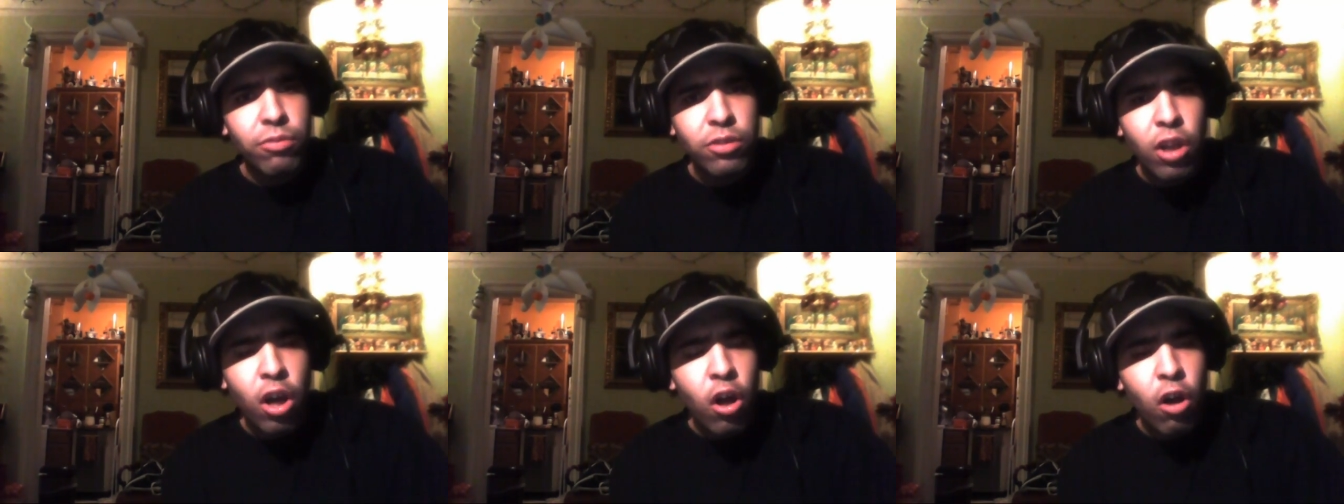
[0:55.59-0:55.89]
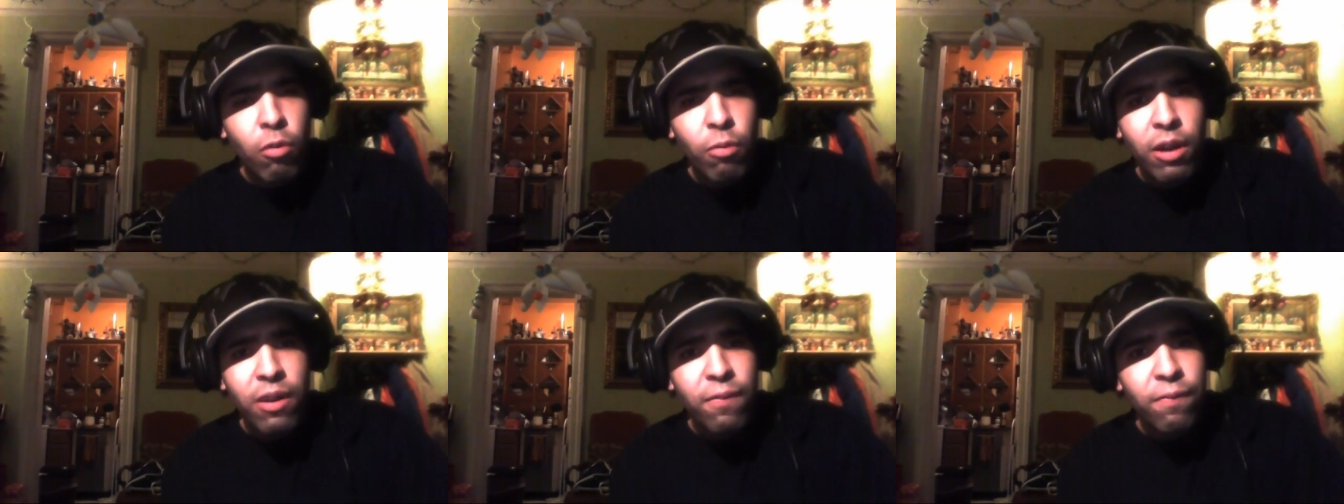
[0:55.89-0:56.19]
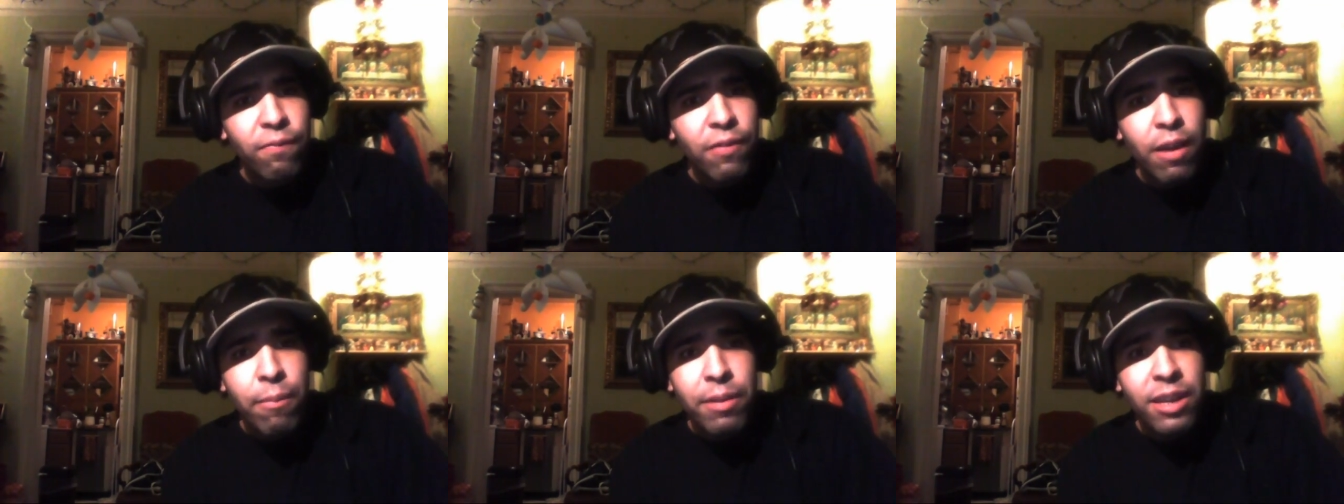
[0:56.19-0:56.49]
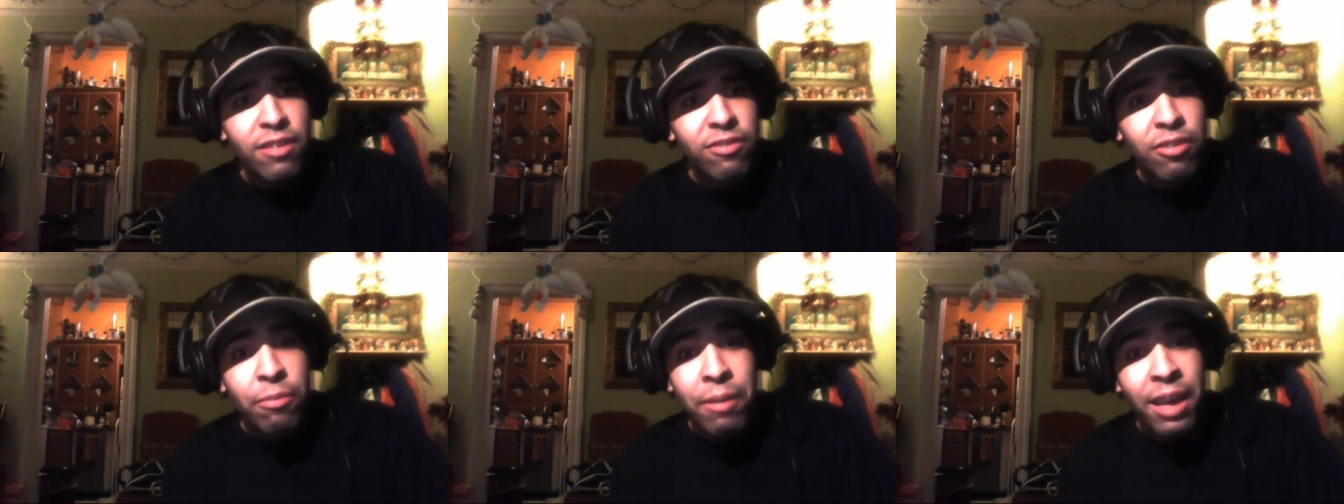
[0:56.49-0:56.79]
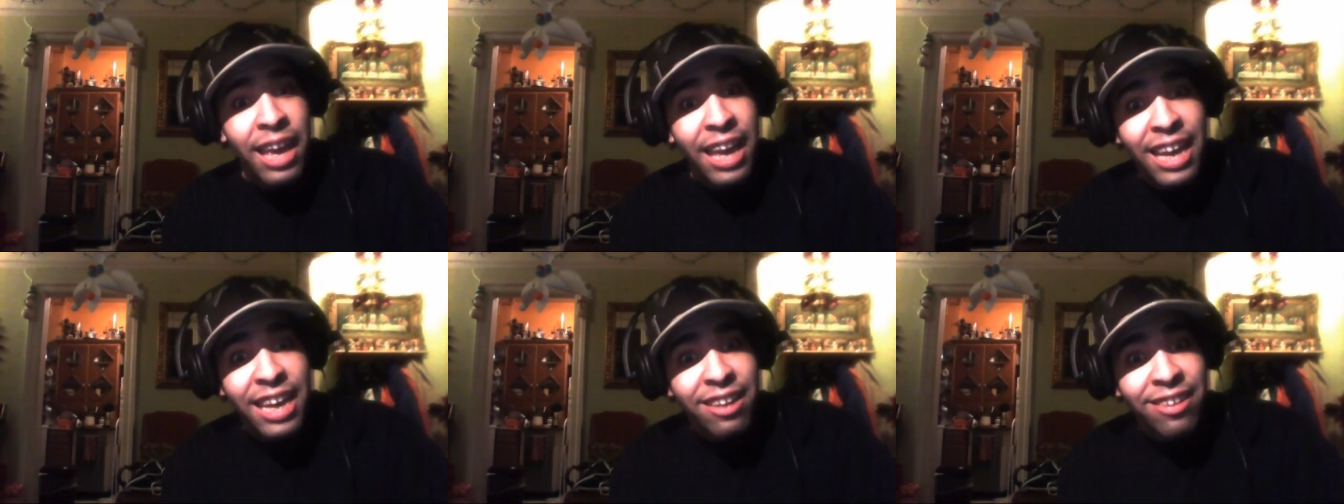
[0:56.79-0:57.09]
know what feminism
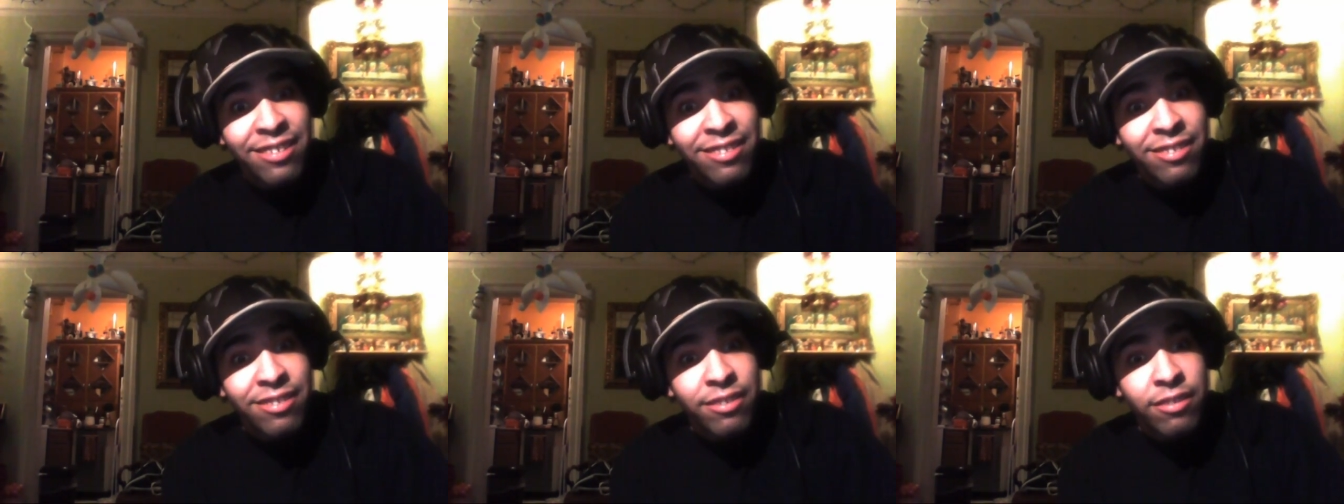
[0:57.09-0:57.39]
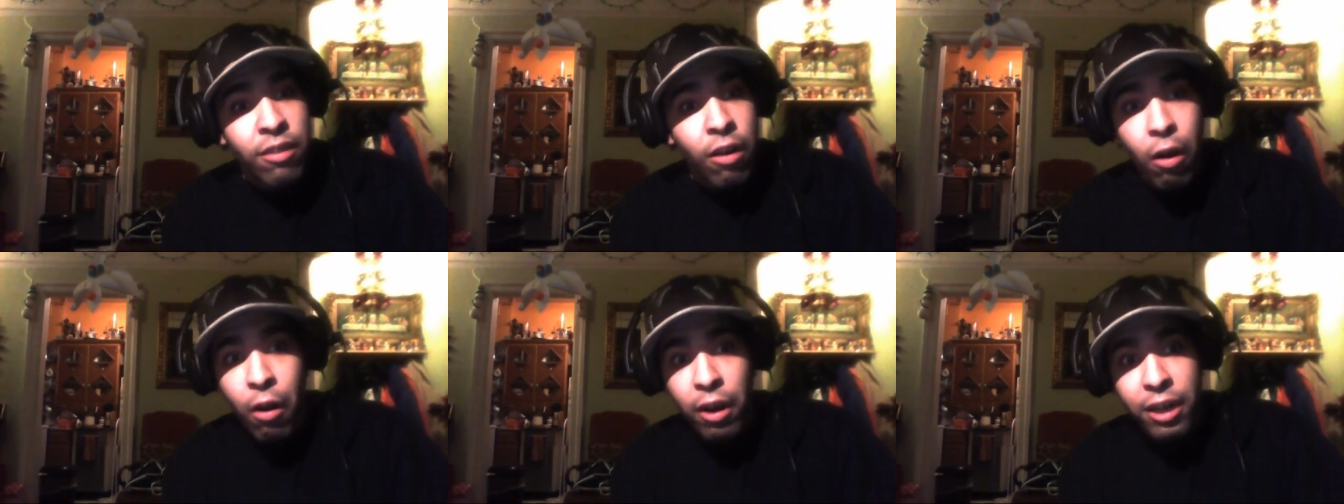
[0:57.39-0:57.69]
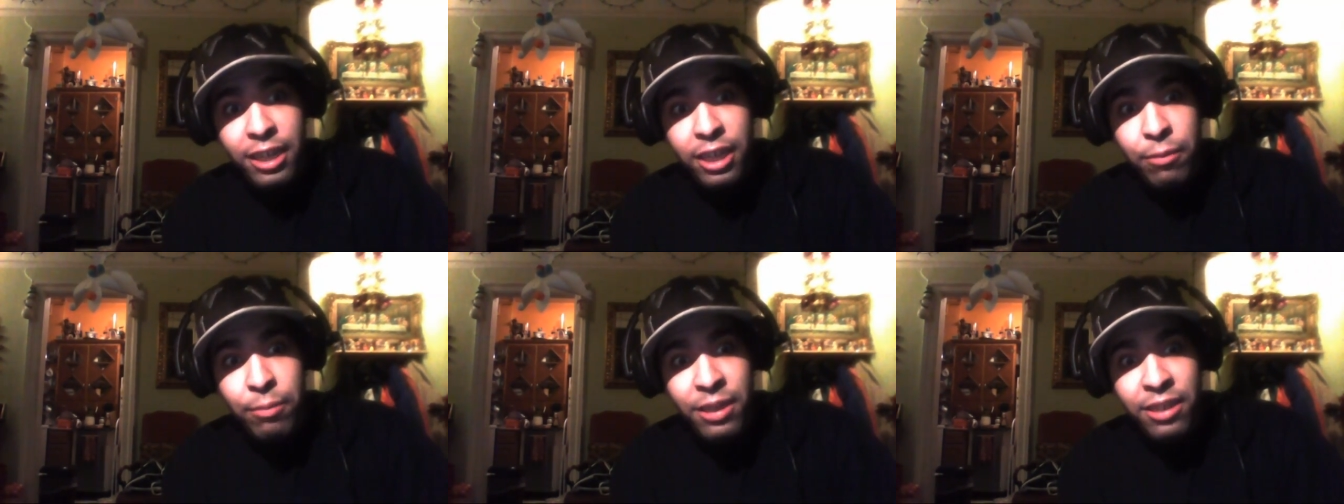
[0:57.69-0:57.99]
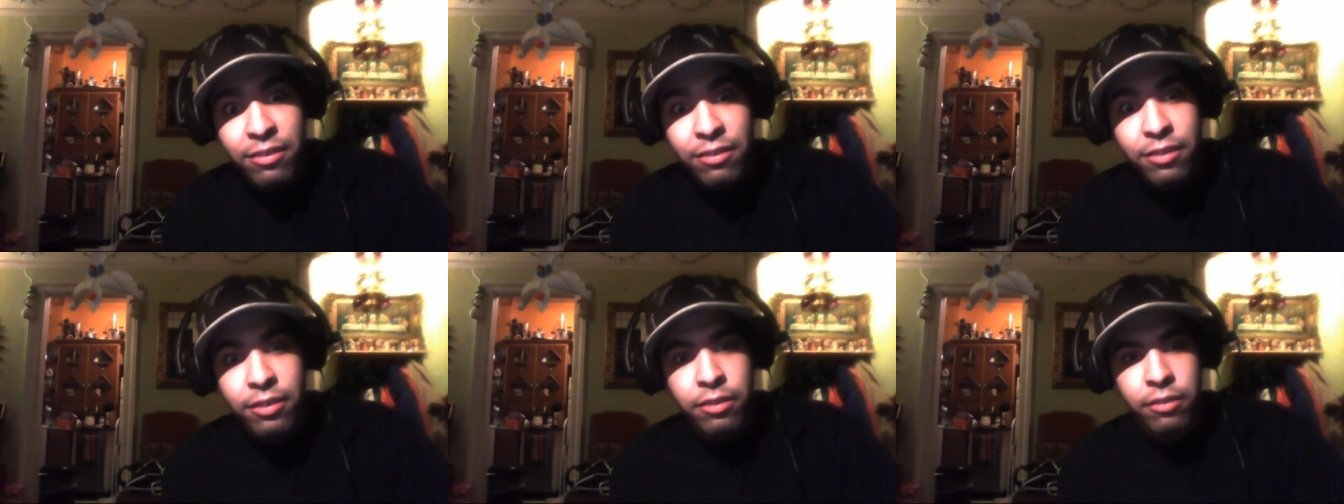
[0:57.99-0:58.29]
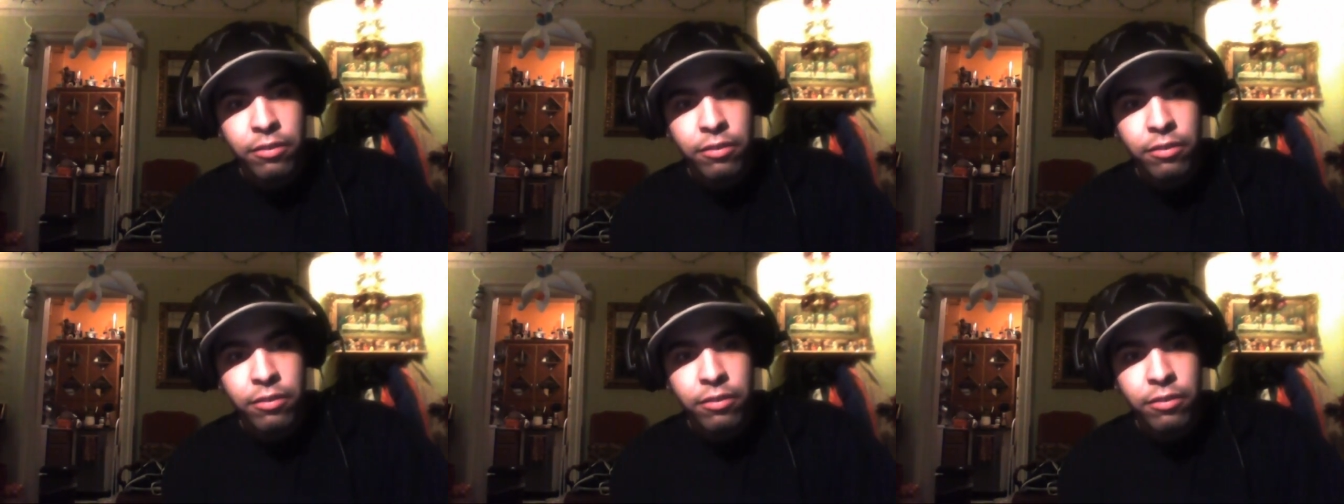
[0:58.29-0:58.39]
is argument?